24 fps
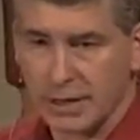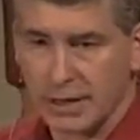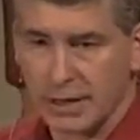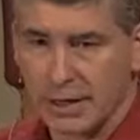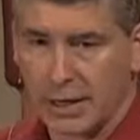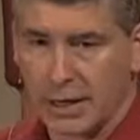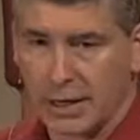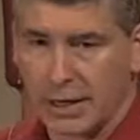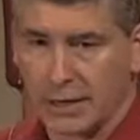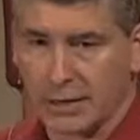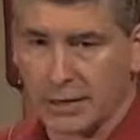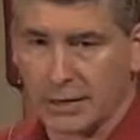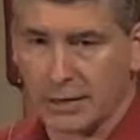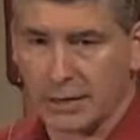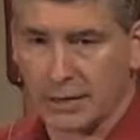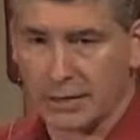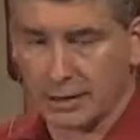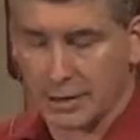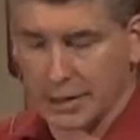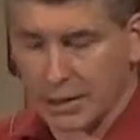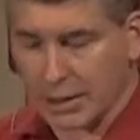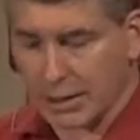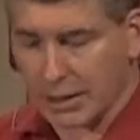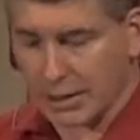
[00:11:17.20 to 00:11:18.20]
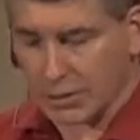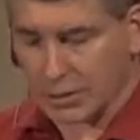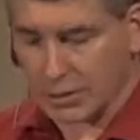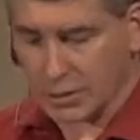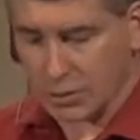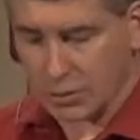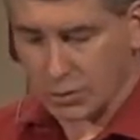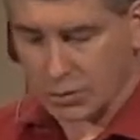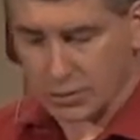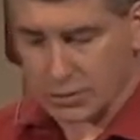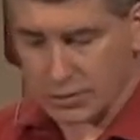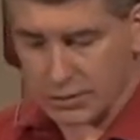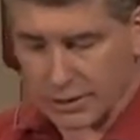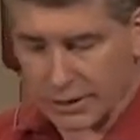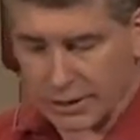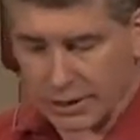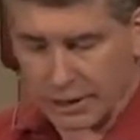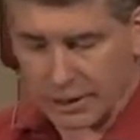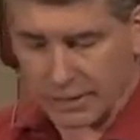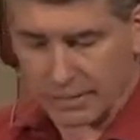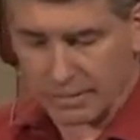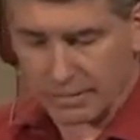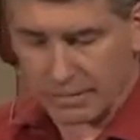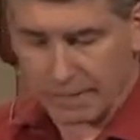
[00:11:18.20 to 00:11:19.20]
and leading souls to
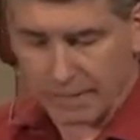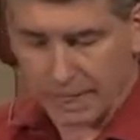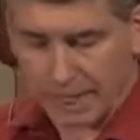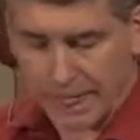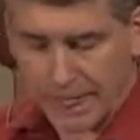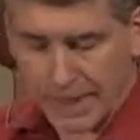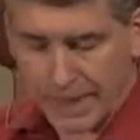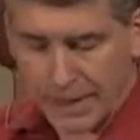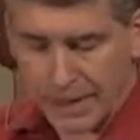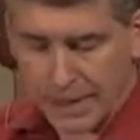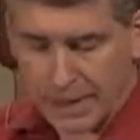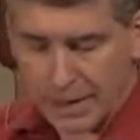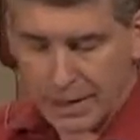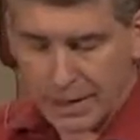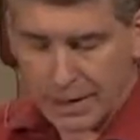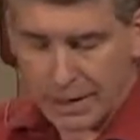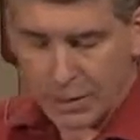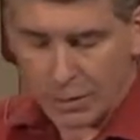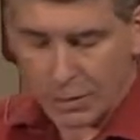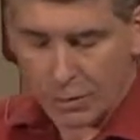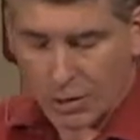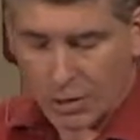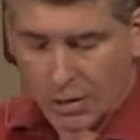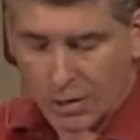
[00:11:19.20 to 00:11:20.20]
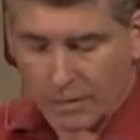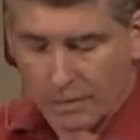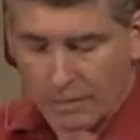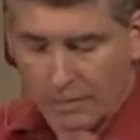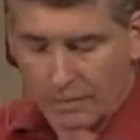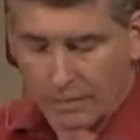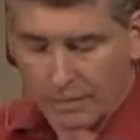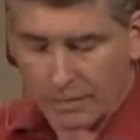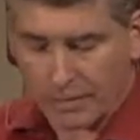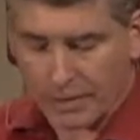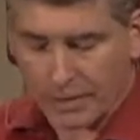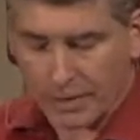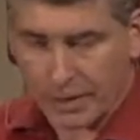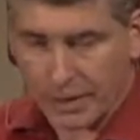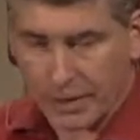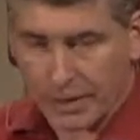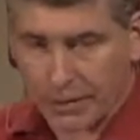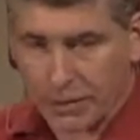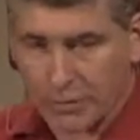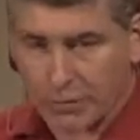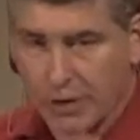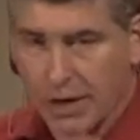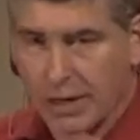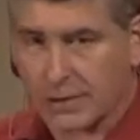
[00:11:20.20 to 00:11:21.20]
Him? Well,
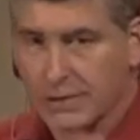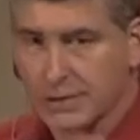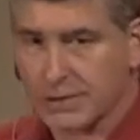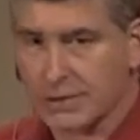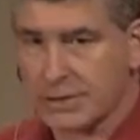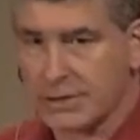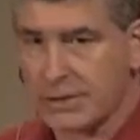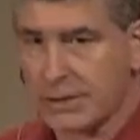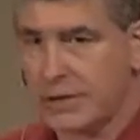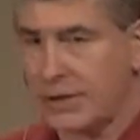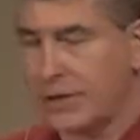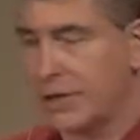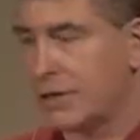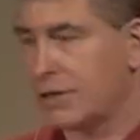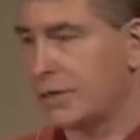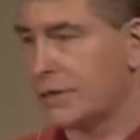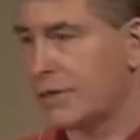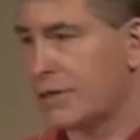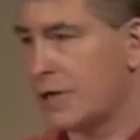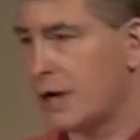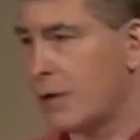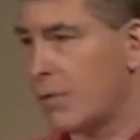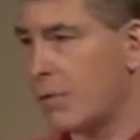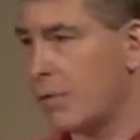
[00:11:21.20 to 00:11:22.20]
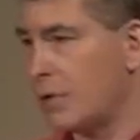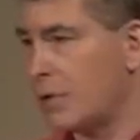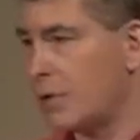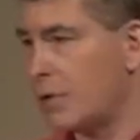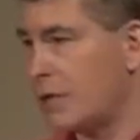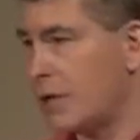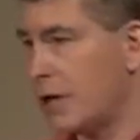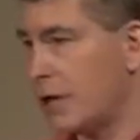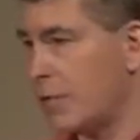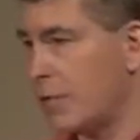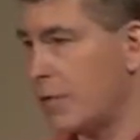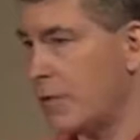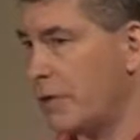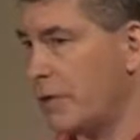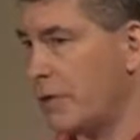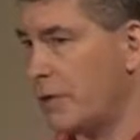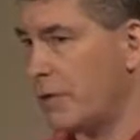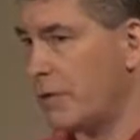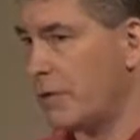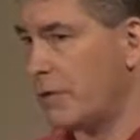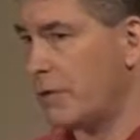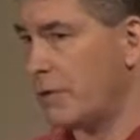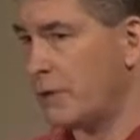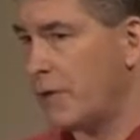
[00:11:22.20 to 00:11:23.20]
Throughout this series, I want to share with
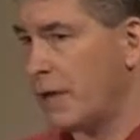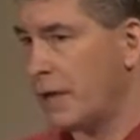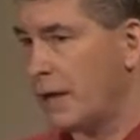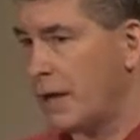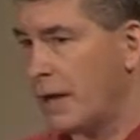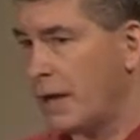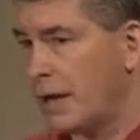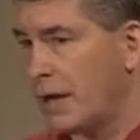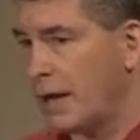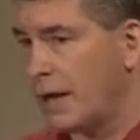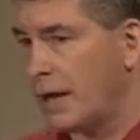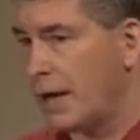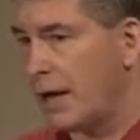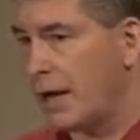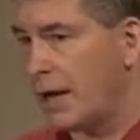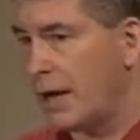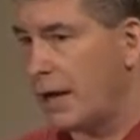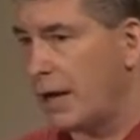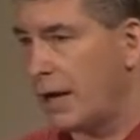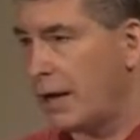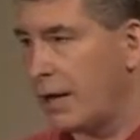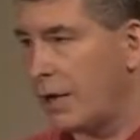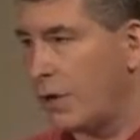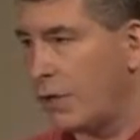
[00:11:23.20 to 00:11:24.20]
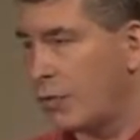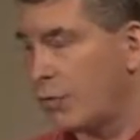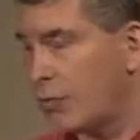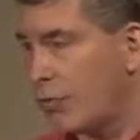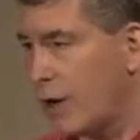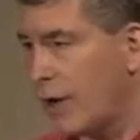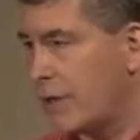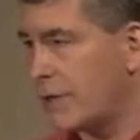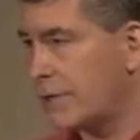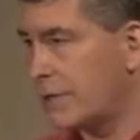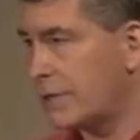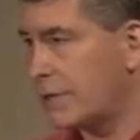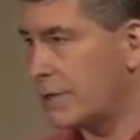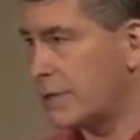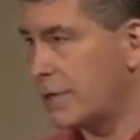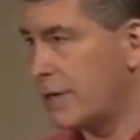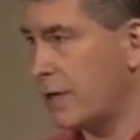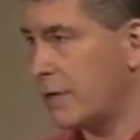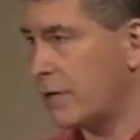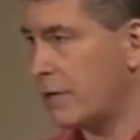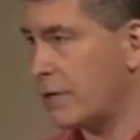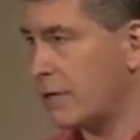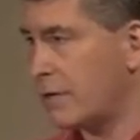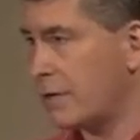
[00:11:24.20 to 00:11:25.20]
you a Christ
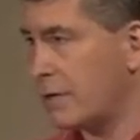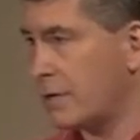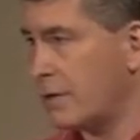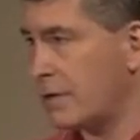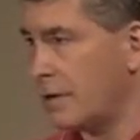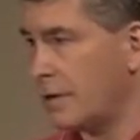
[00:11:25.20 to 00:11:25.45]
centered,